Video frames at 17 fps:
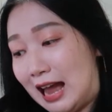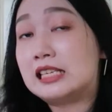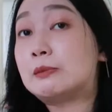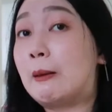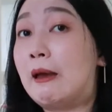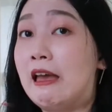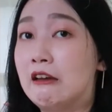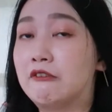That
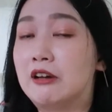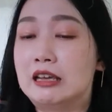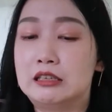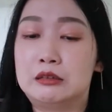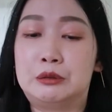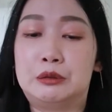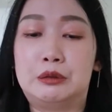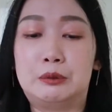is my
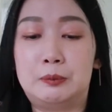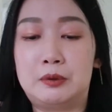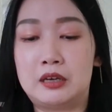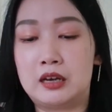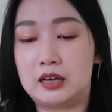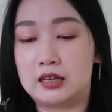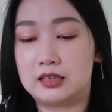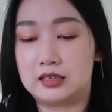advice to you,
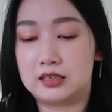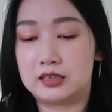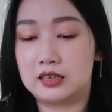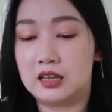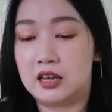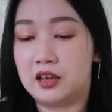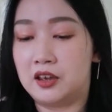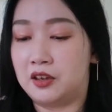
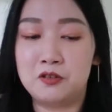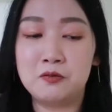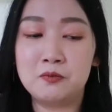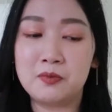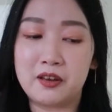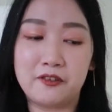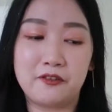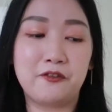because
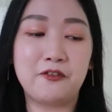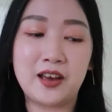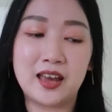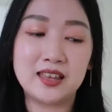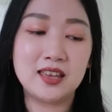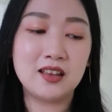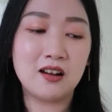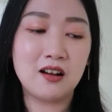you might
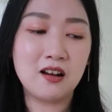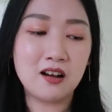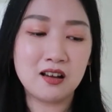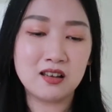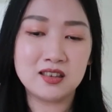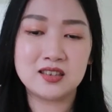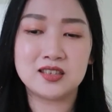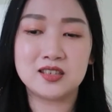find it,
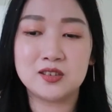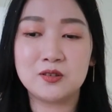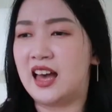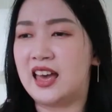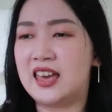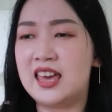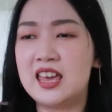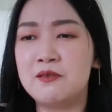
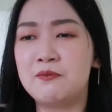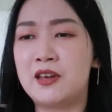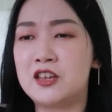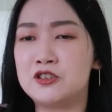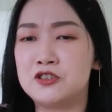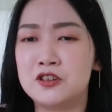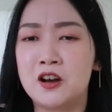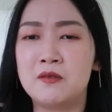I hate
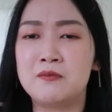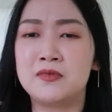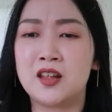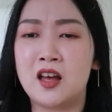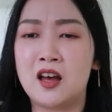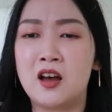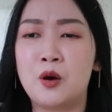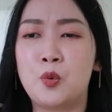my job
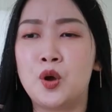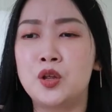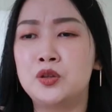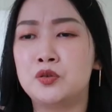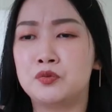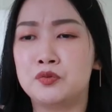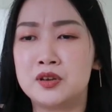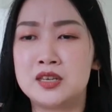now, I
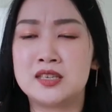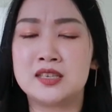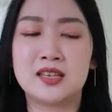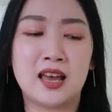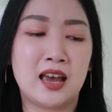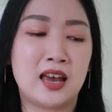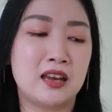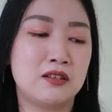want to
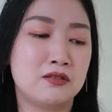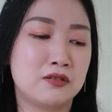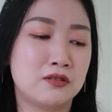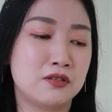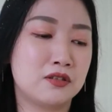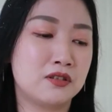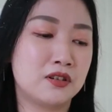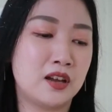resign,
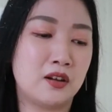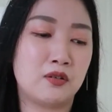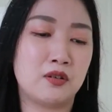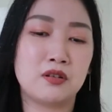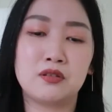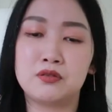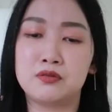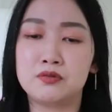you know,
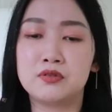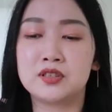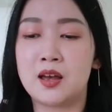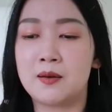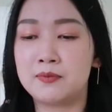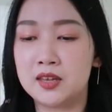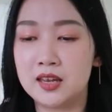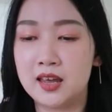I want to do
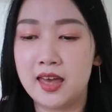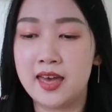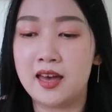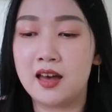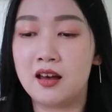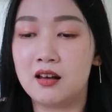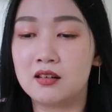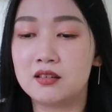something
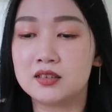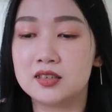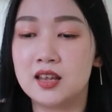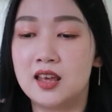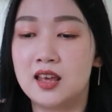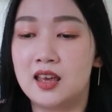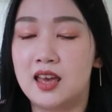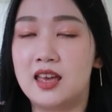
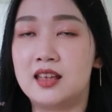else,